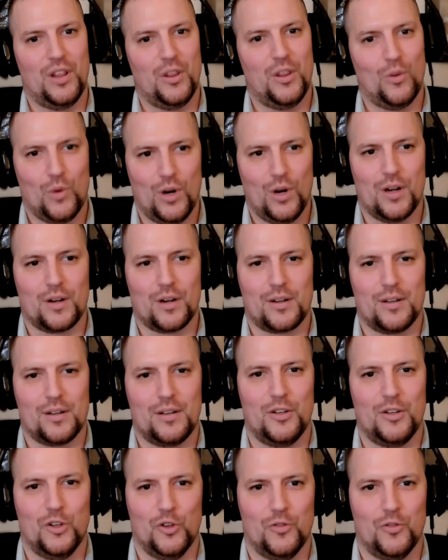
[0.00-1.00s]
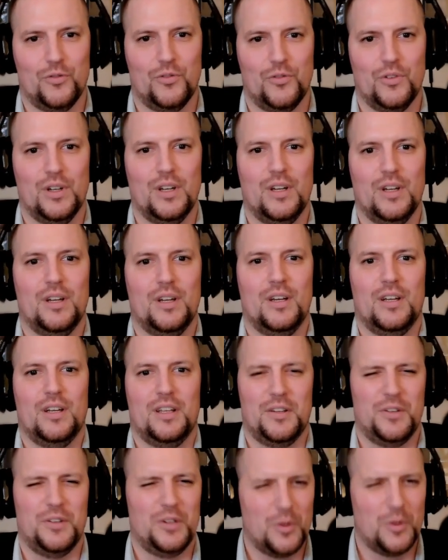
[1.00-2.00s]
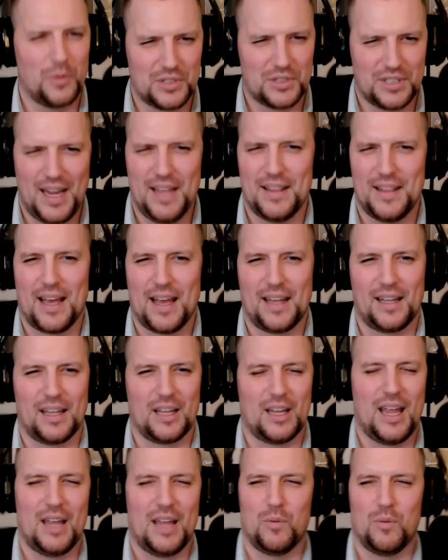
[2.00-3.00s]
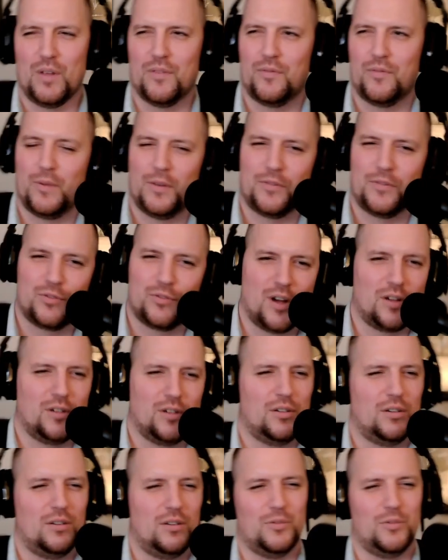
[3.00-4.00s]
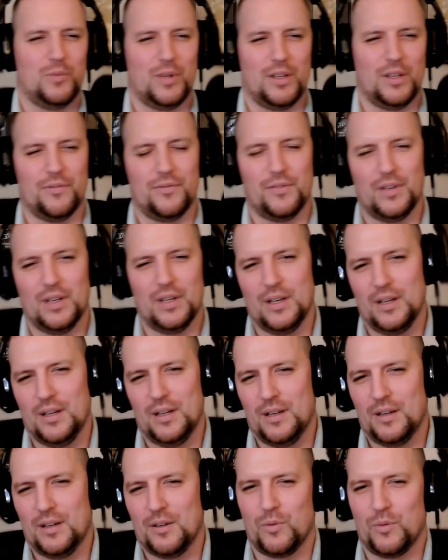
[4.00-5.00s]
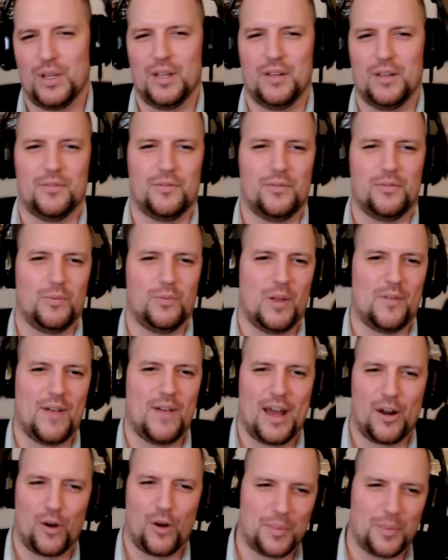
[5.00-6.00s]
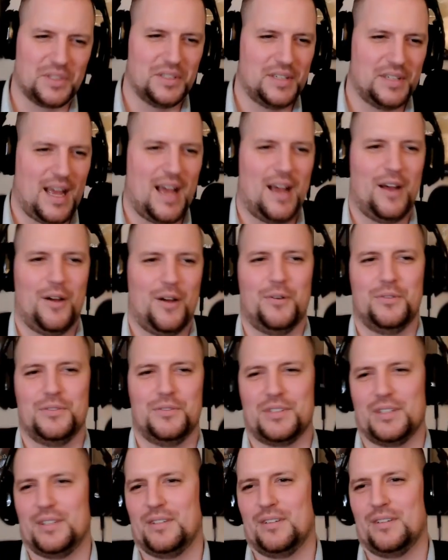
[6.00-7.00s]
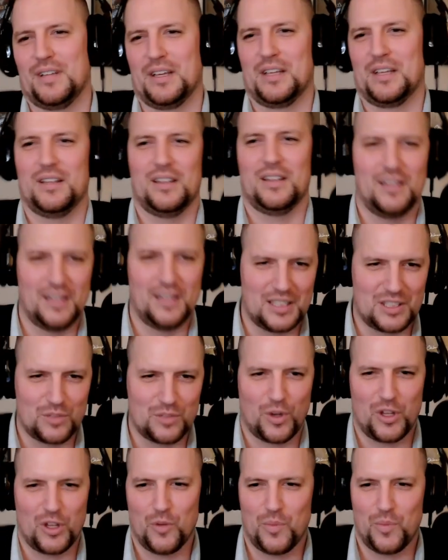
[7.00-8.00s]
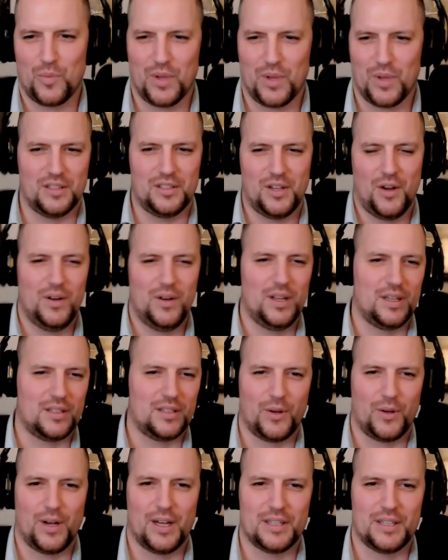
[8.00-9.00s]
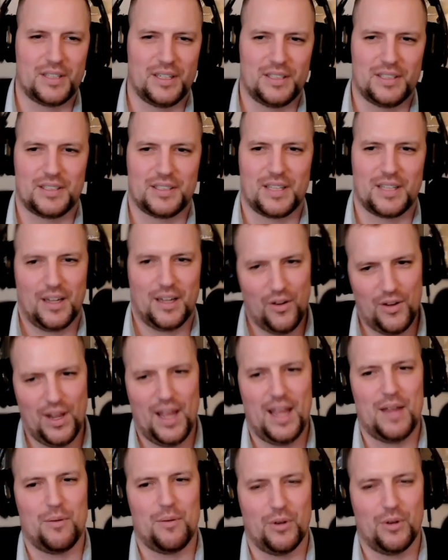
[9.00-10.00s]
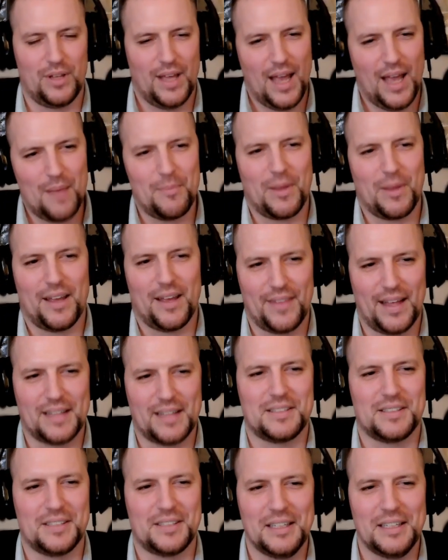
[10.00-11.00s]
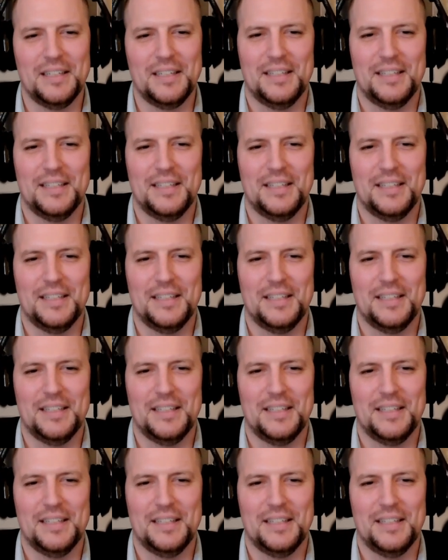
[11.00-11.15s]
in the work. You've you you were saying that like, hey, we've we've struggled, we've we've we've had our ups and downs and like this is what you've been intoning to us and it's just like okay well yeah man that's